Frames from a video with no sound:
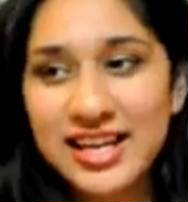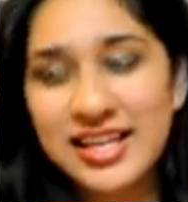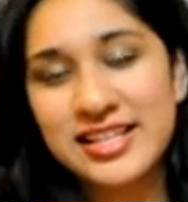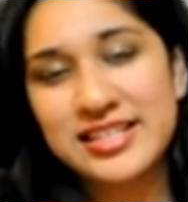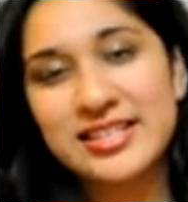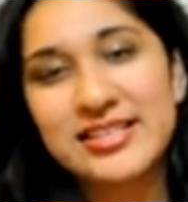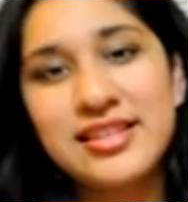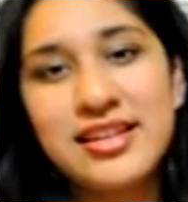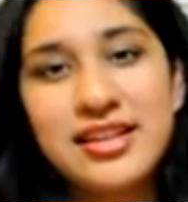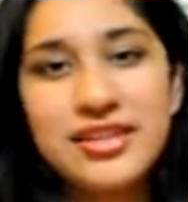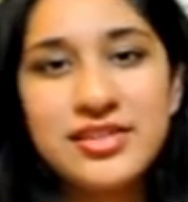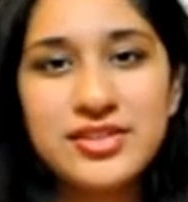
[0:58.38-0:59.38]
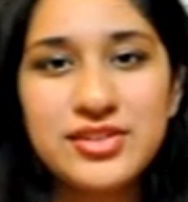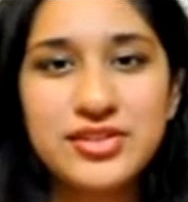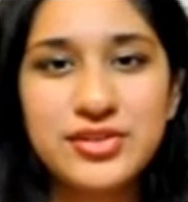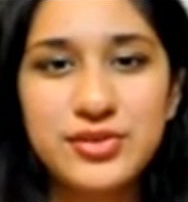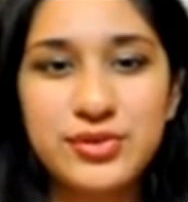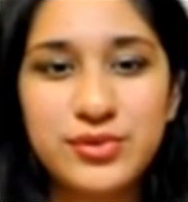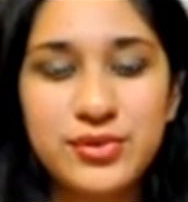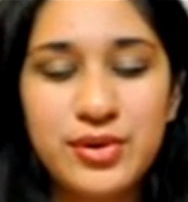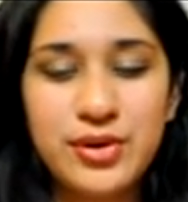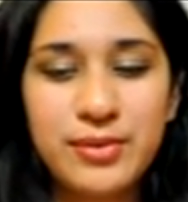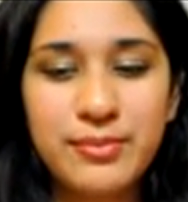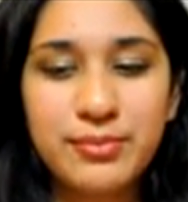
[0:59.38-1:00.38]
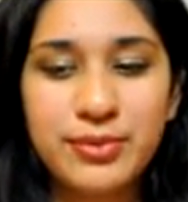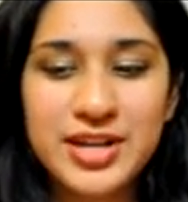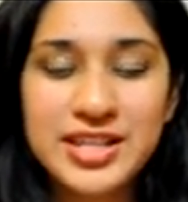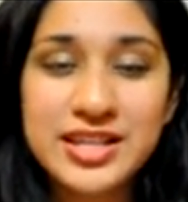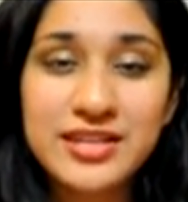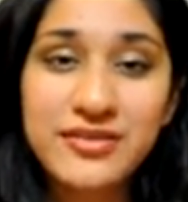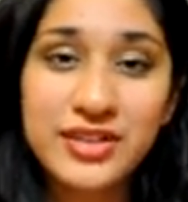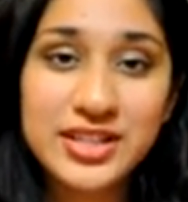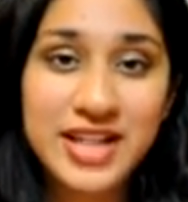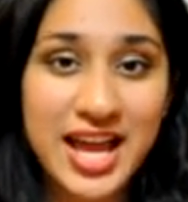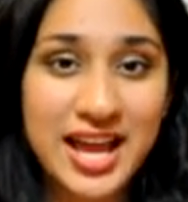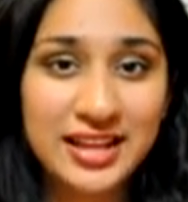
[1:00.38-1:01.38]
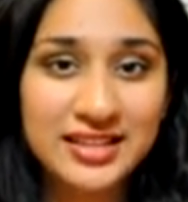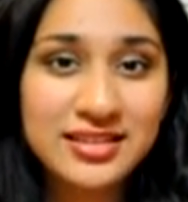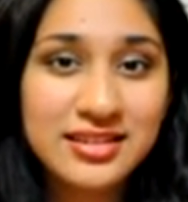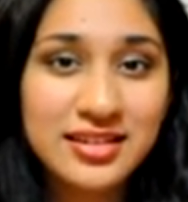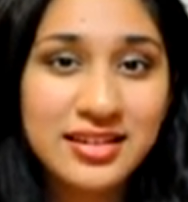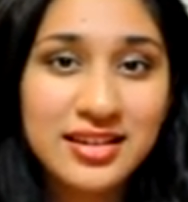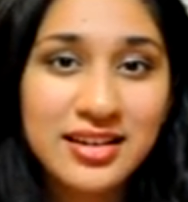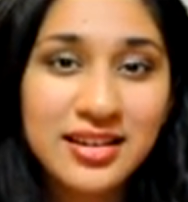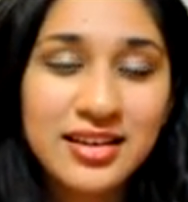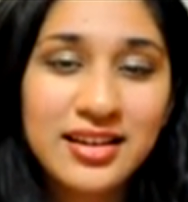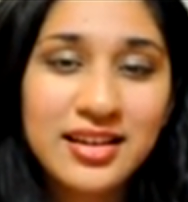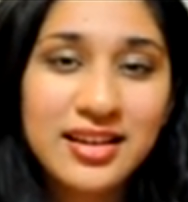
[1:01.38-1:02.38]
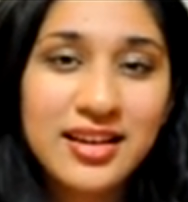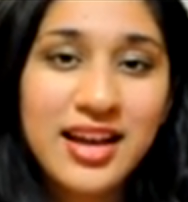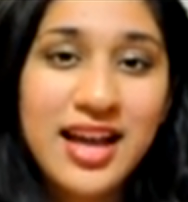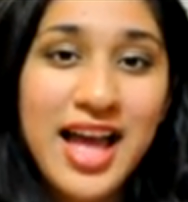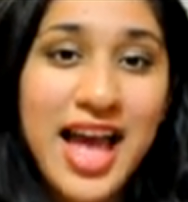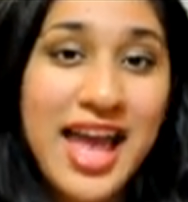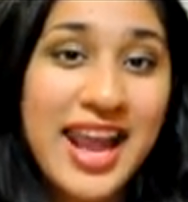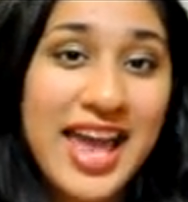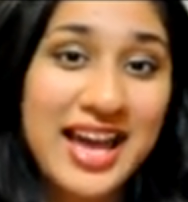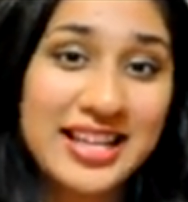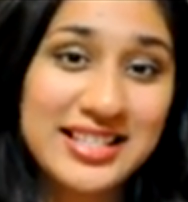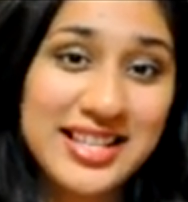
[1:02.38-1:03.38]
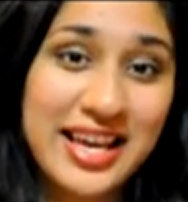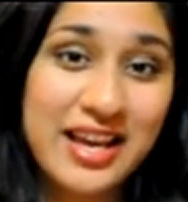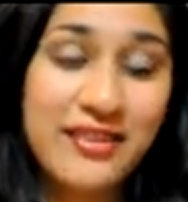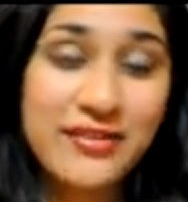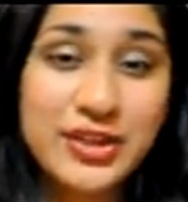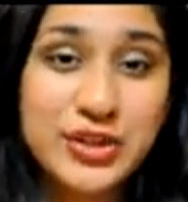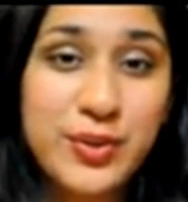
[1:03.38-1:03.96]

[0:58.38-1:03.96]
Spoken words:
is to breathe in for 10 and exhale for